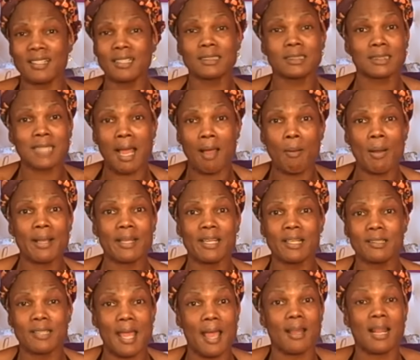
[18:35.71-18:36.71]
This is how I
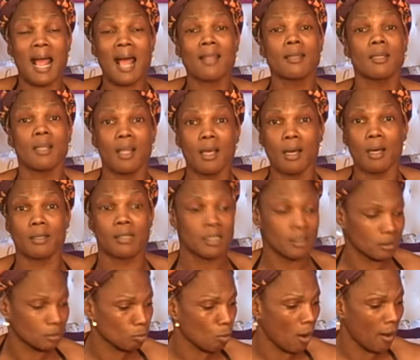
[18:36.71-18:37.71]
get down. I love
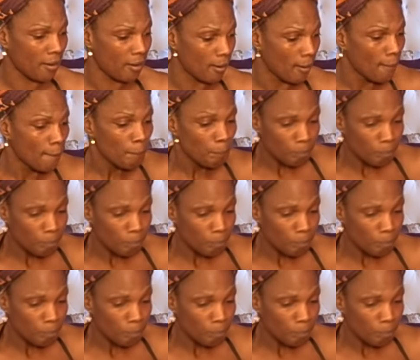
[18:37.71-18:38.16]
this right here.